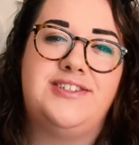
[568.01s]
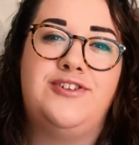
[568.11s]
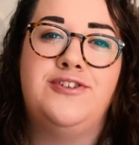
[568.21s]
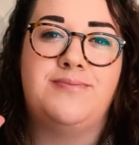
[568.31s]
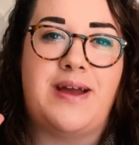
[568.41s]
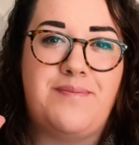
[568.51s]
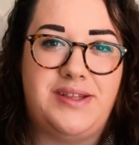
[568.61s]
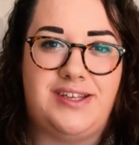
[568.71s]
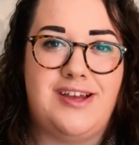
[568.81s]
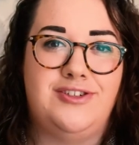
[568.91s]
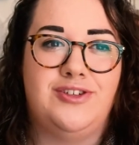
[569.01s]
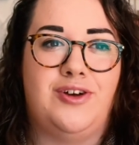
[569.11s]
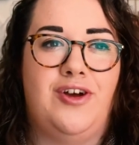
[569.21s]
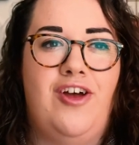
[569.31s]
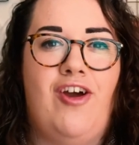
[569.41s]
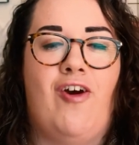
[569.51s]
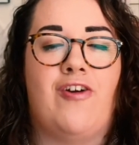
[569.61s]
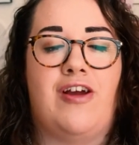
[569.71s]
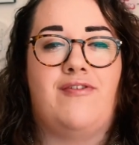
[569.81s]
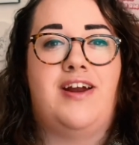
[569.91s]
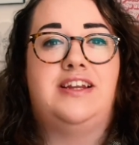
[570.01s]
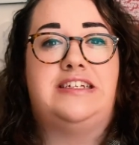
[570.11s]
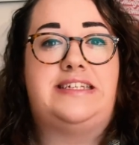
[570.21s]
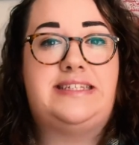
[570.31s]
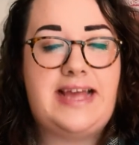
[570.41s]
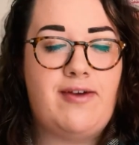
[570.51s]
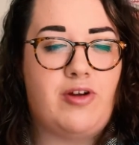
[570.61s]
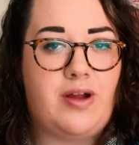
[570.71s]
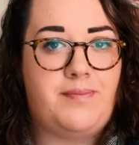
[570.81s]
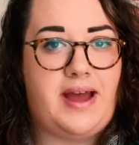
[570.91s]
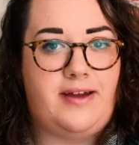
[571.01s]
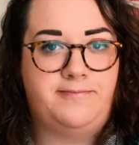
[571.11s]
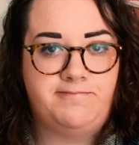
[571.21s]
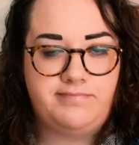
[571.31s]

choose my potential, or do I want to just stay where I'm at,